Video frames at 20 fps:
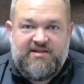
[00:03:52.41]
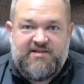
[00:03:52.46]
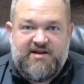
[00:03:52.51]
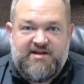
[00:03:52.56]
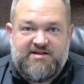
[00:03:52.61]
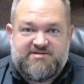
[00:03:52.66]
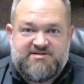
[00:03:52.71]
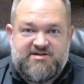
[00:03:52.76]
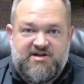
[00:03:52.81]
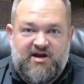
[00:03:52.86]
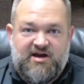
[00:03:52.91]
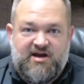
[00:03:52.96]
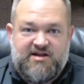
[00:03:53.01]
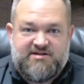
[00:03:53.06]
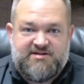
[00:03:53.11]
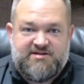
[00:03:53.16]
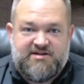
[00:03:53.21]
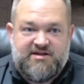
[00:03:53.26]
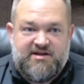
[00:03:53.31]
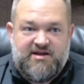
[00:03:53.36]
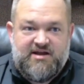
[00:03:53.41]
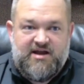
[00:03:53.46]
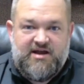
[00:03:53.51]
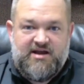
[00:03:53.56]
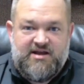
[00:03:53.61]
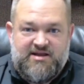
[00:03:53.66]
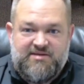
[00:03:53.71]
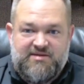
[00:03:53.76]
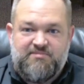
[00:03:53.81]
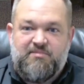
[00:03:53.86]
that it's not
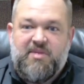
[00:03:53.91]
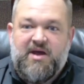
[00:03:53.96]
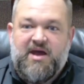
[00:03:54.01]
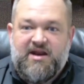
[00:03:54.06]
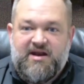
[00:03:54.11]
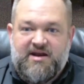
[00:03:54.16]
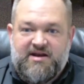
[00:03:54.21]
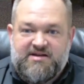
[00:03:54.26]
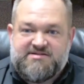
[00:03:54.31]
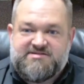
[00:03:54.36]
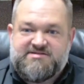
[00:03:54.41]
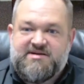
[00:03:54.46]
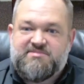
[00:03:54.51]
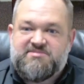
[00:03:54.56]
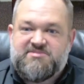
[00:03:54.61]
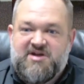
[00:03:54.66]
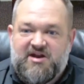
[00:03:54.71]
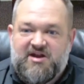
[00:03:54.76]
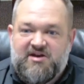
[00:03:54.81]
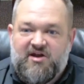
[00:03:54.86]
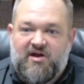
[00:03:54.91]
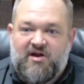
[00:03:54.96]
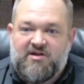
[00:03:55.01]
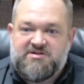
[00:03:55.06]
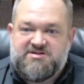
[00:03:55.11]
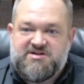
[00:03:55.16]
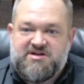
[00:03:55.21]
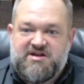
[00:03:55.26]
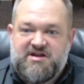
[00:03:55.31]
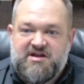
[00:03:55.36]
embedded in SIP
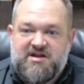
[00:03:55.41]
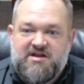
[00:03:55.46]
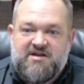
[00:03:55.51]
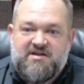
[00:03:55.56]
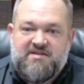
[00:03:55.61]
technology,